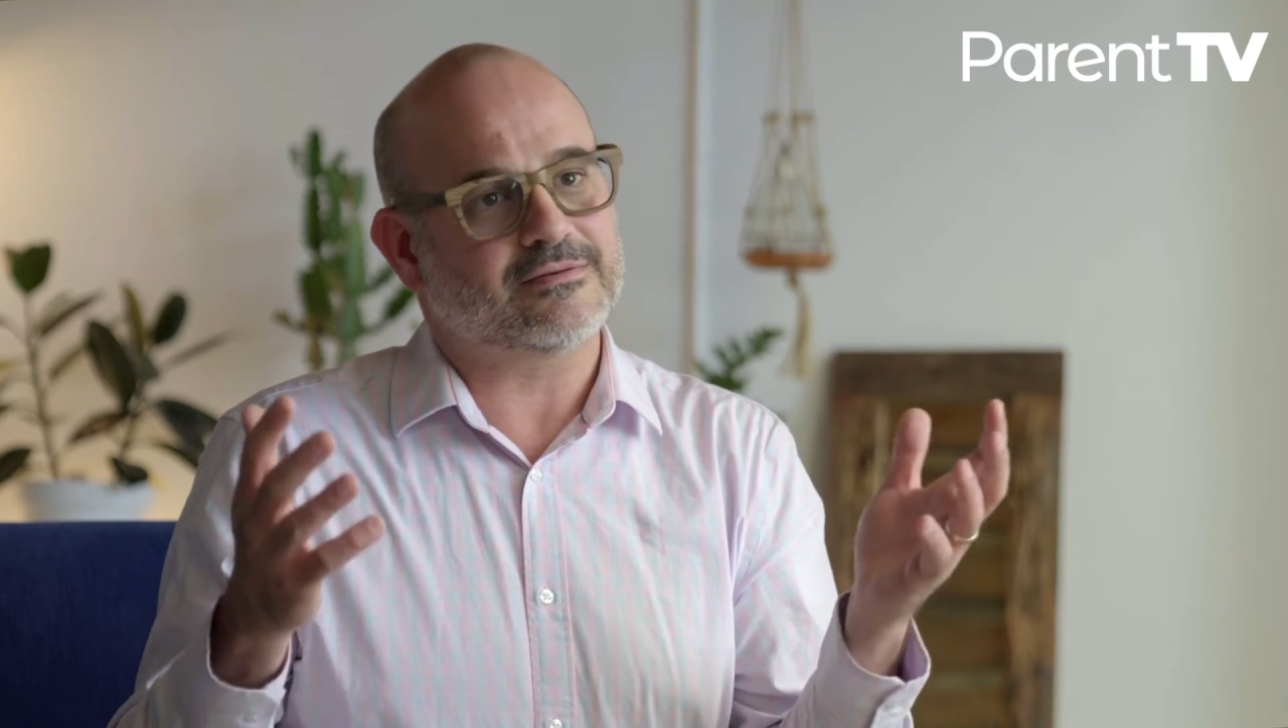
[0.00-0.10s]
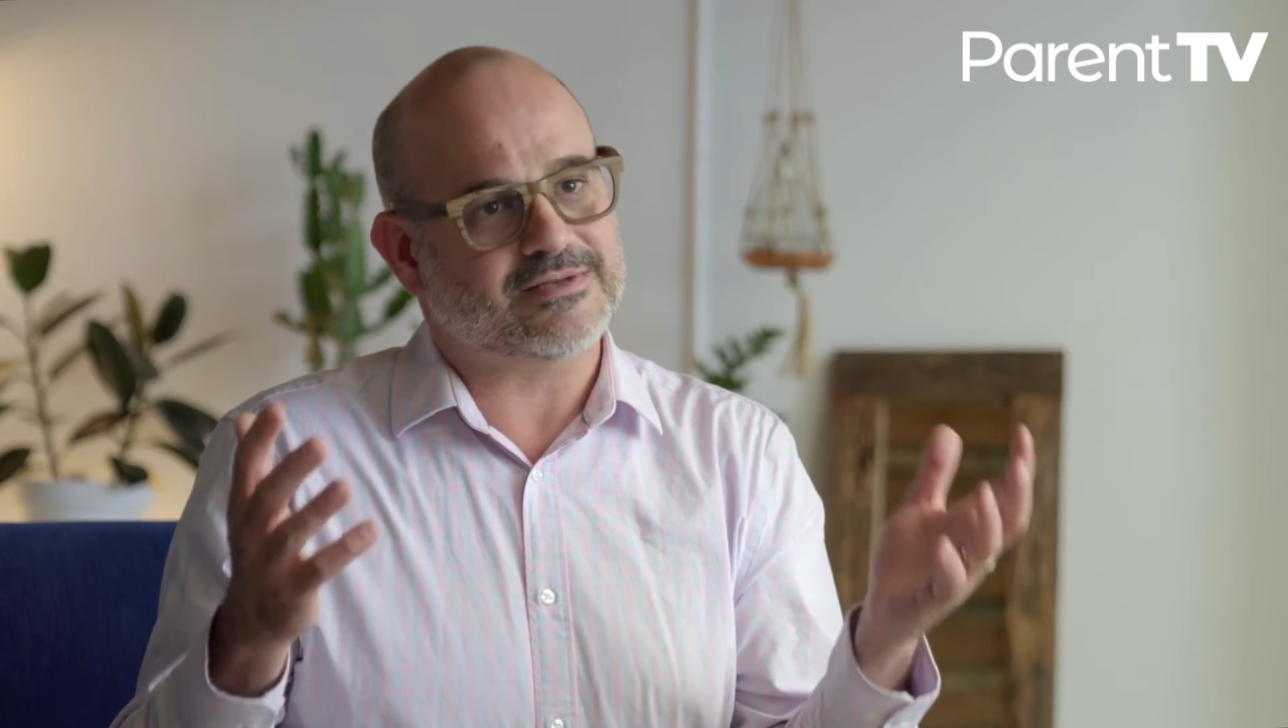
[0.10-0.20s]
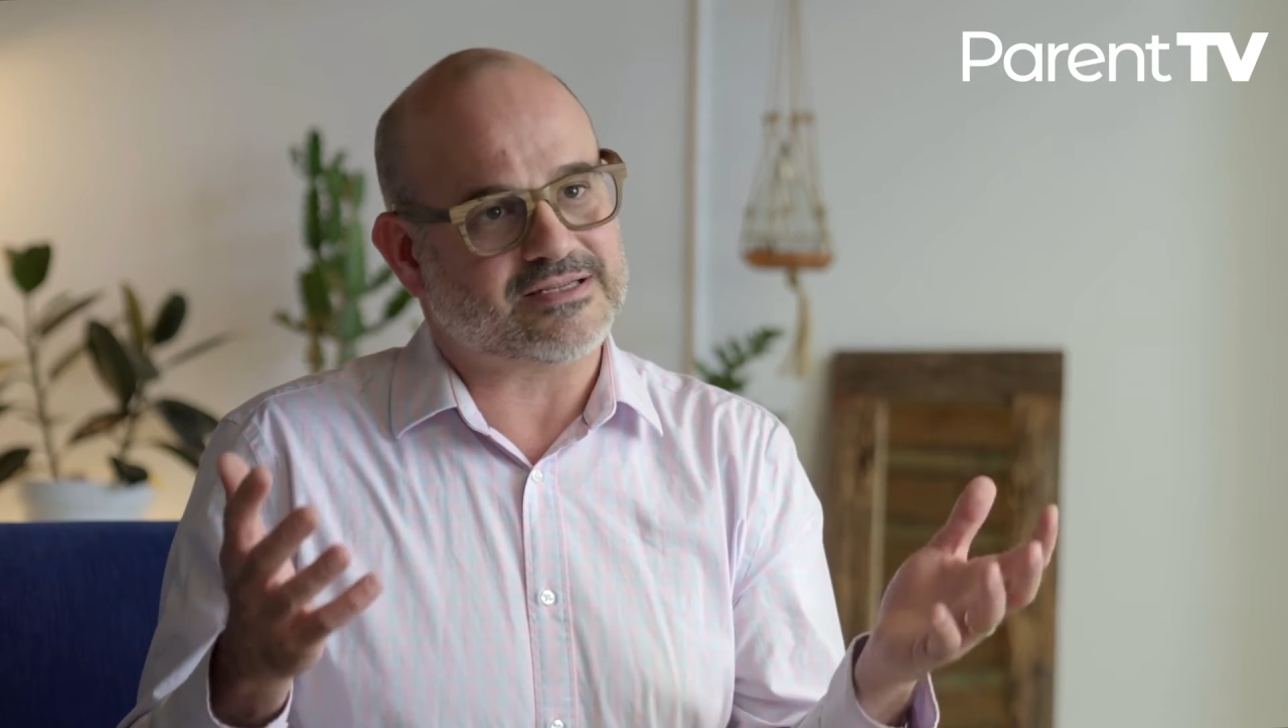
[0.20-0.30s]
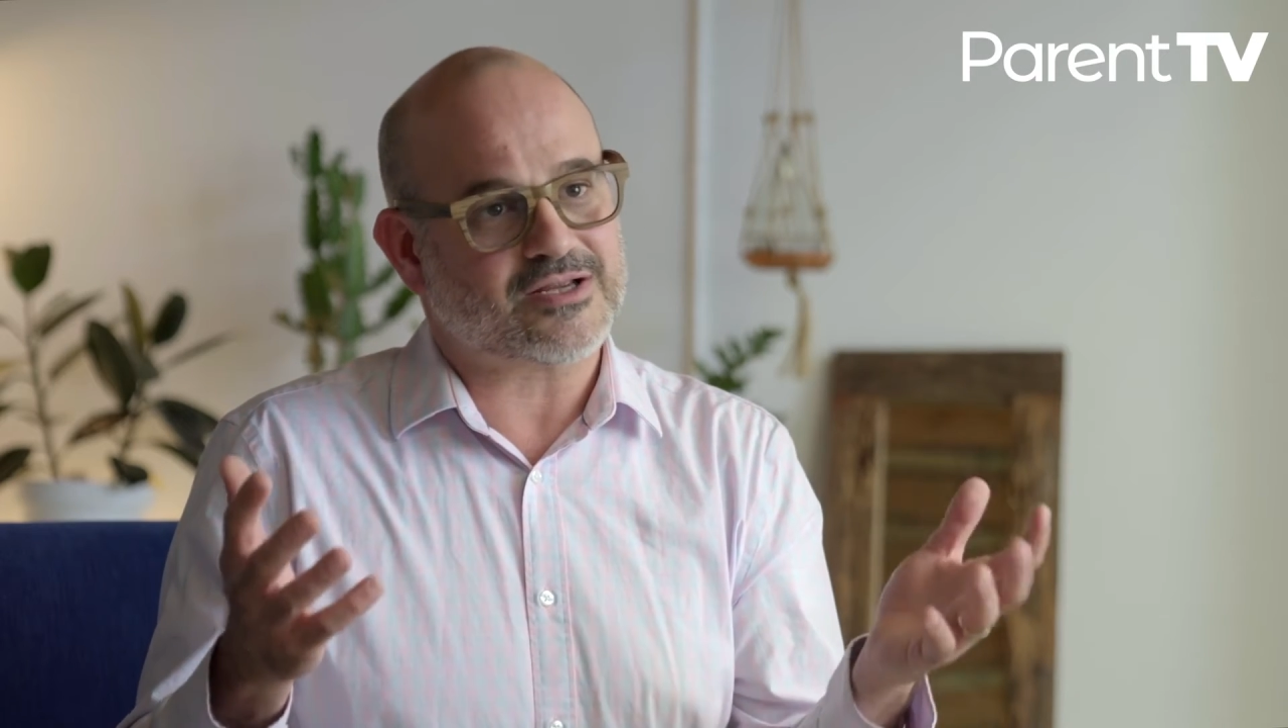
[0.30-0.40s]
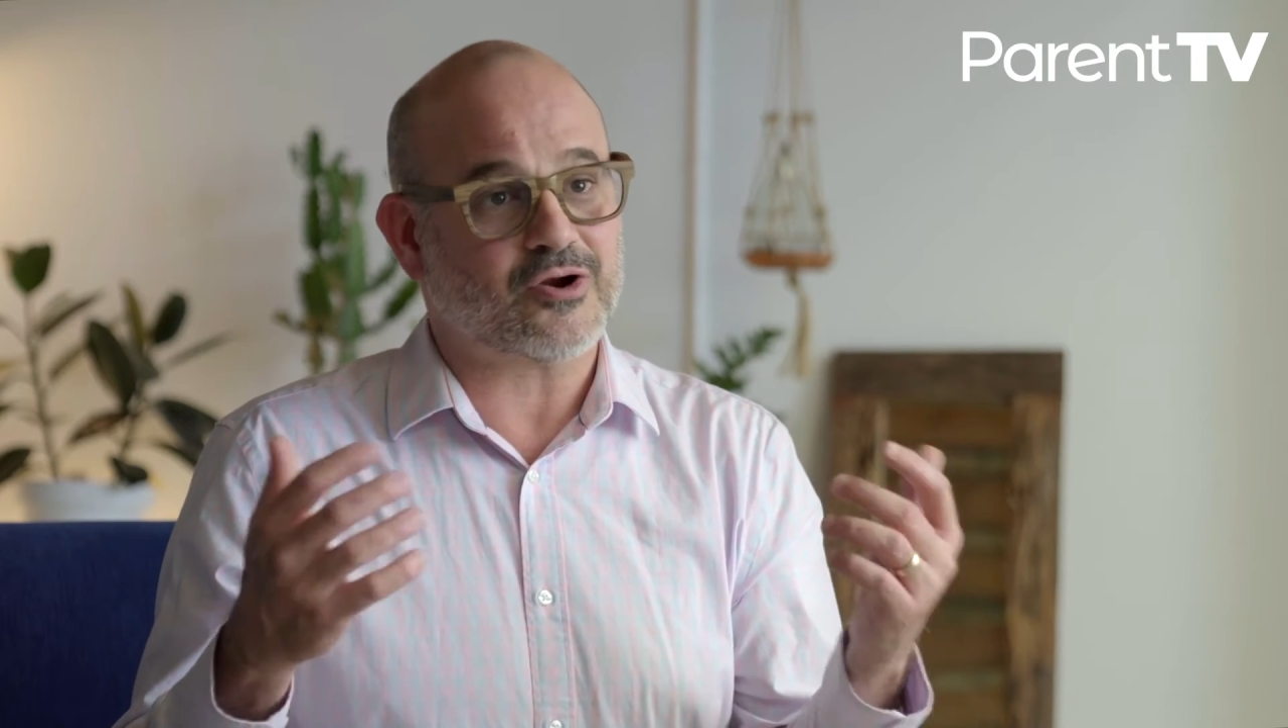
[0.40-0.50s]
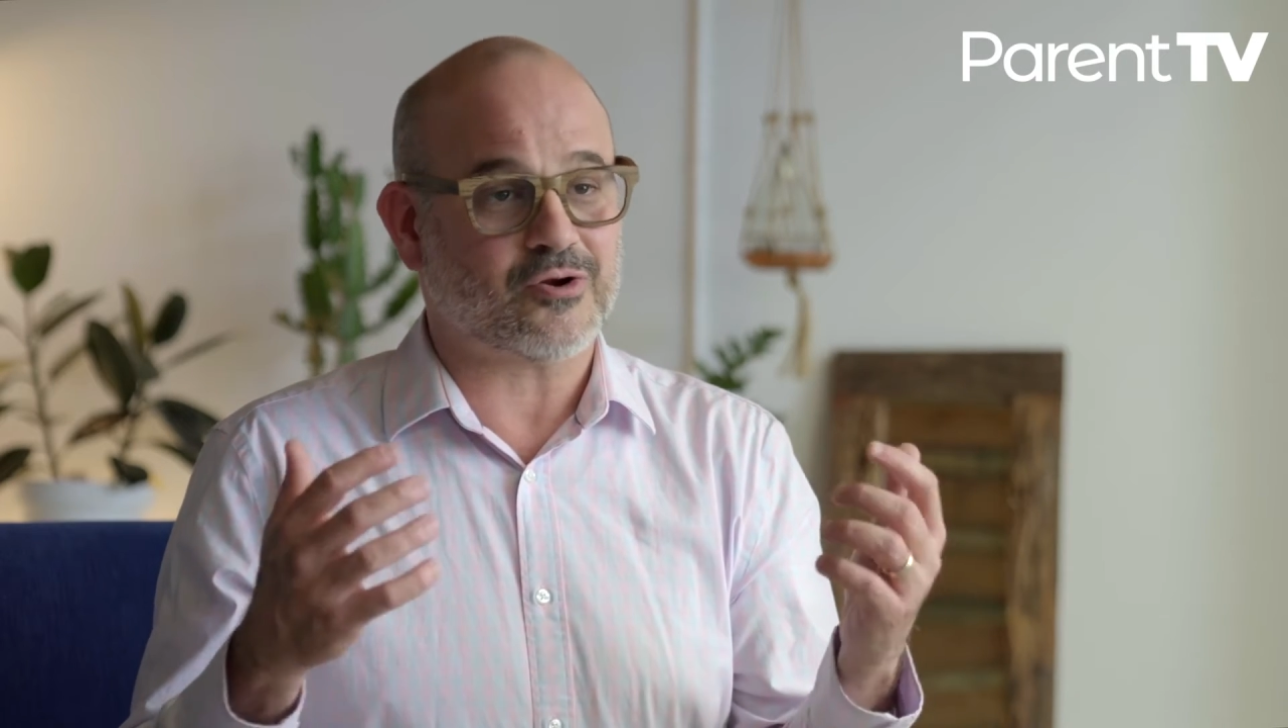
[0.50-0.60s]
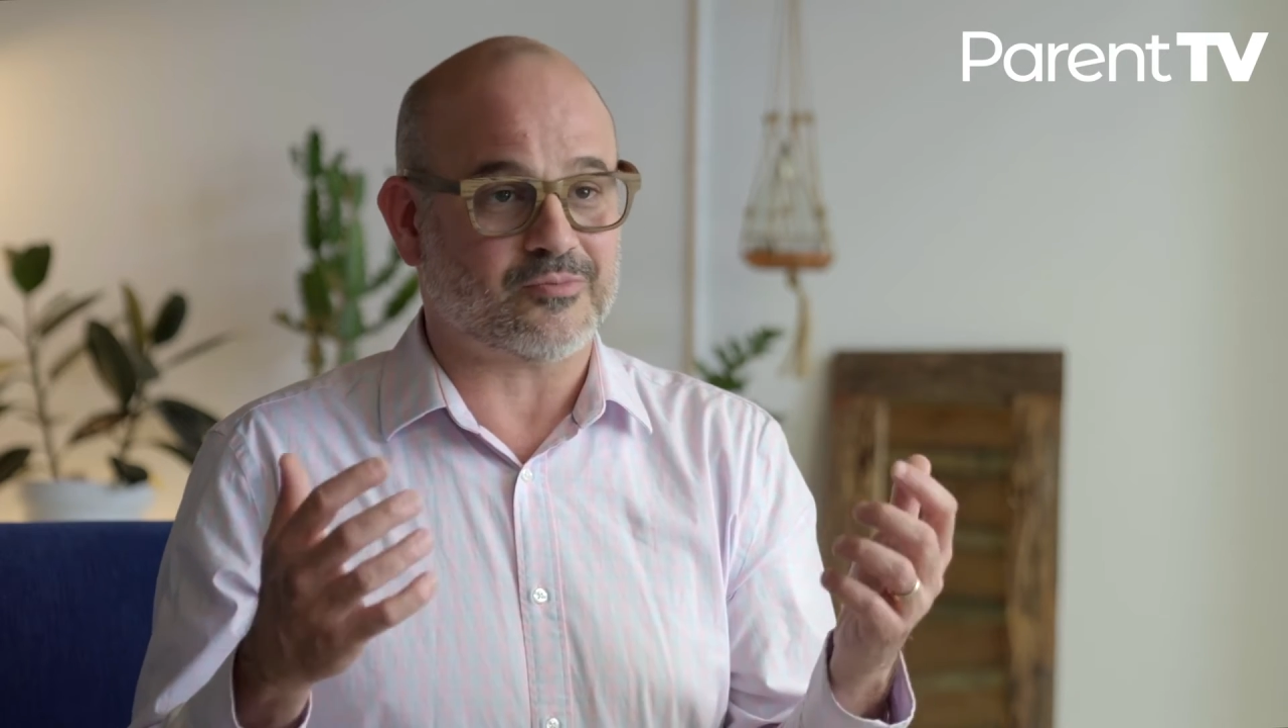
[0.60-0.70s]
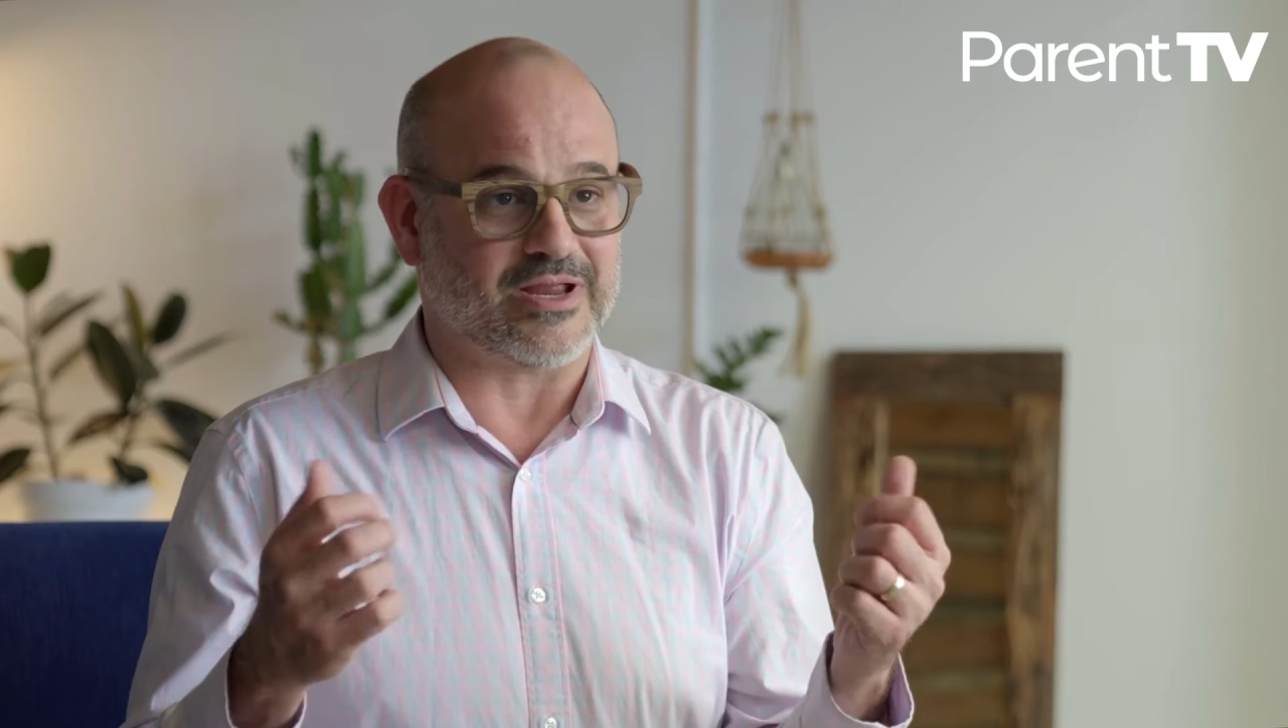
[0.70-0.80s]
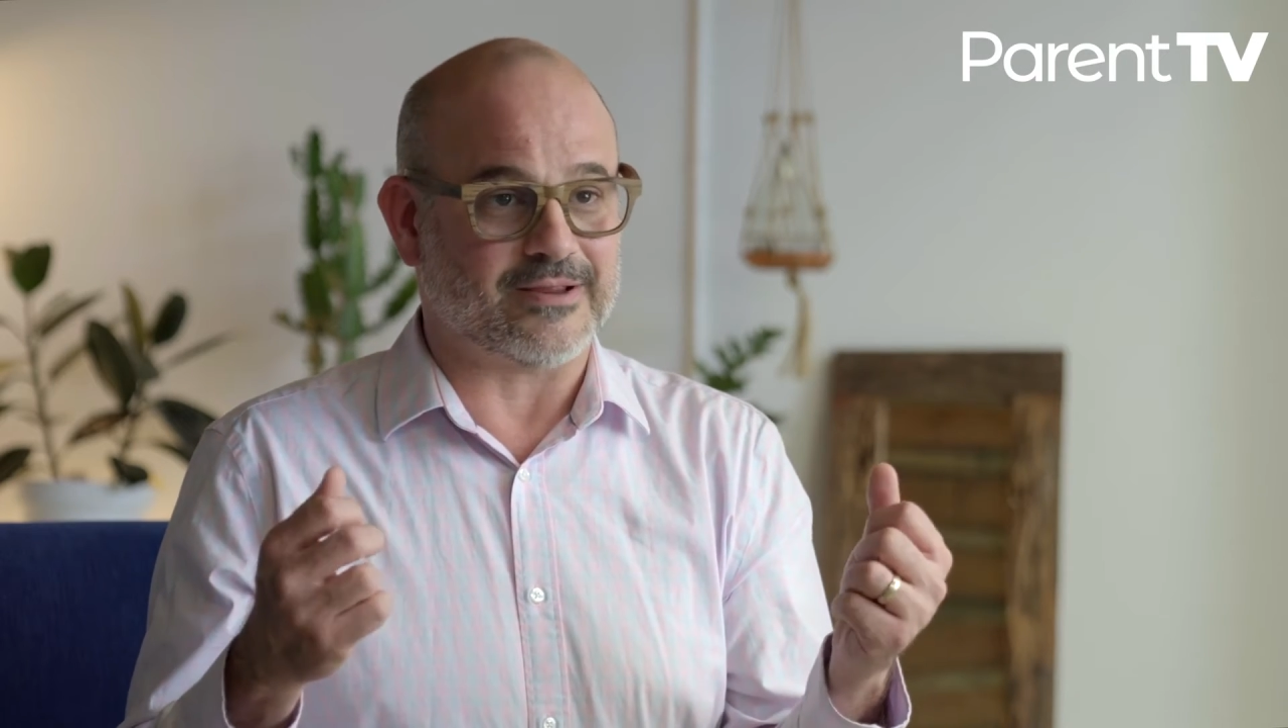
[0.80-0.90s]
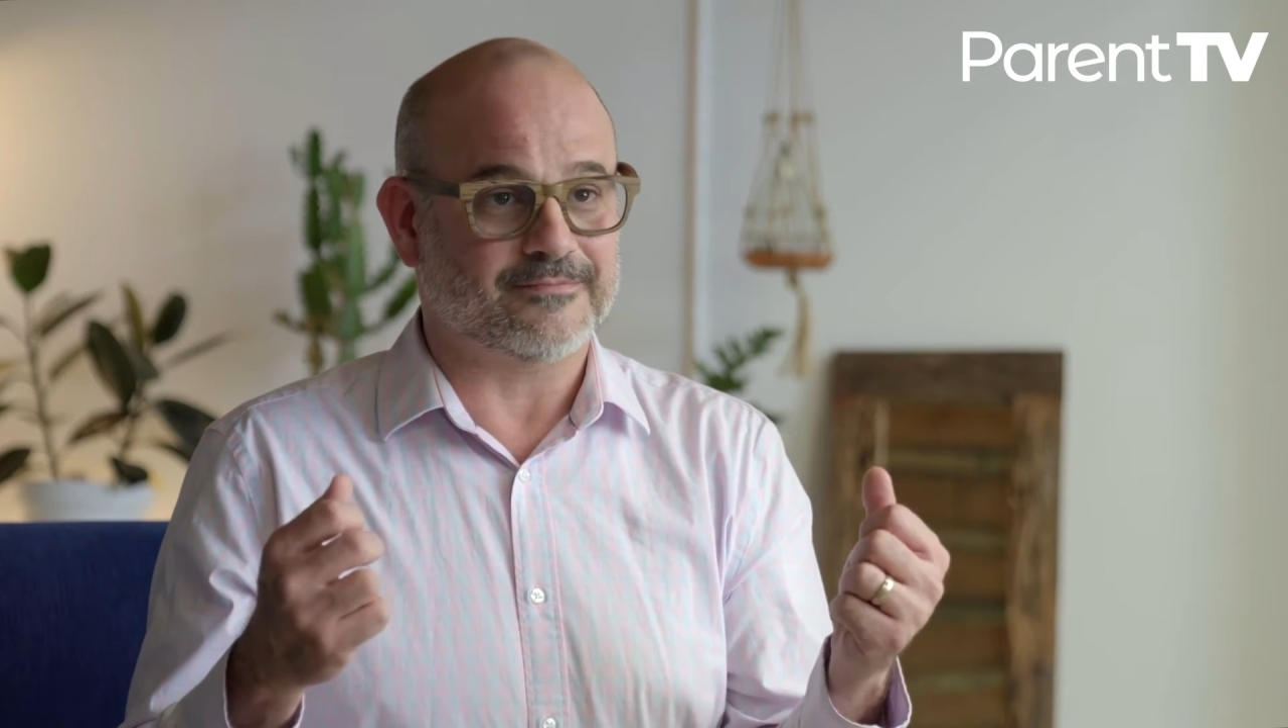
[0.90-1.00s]
does it hurt
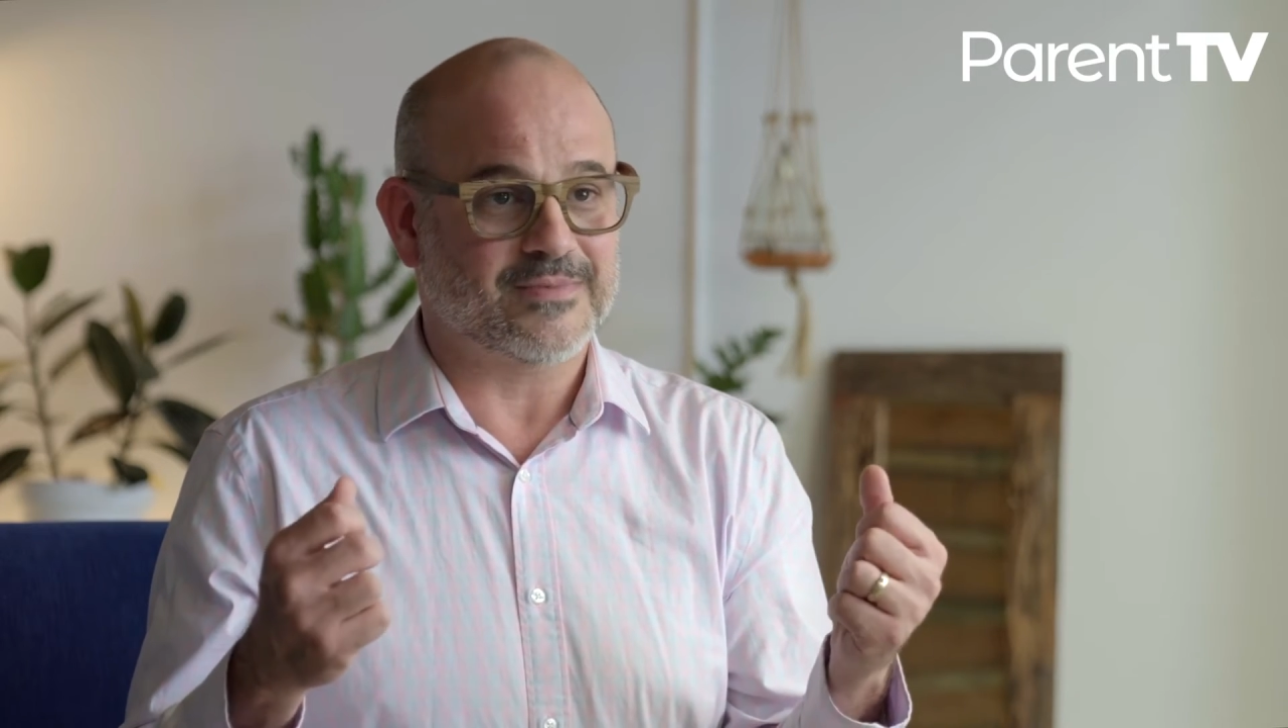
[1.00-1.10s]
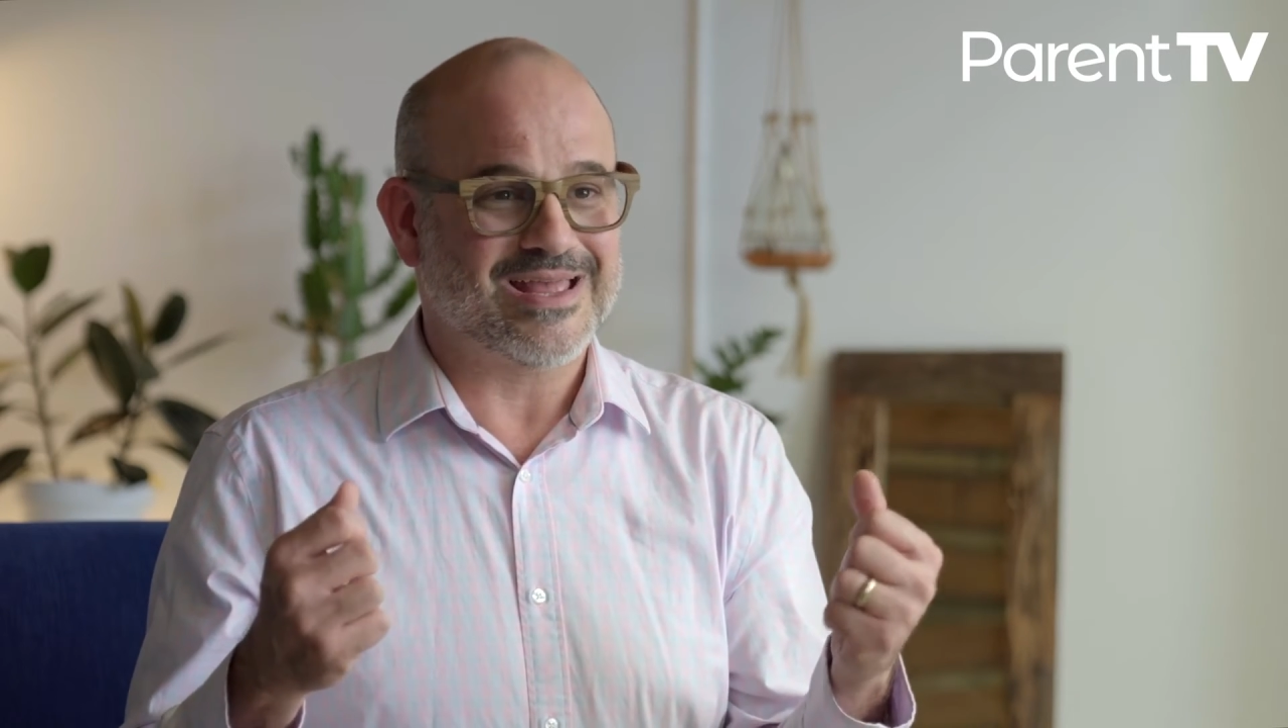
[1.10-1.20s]
me?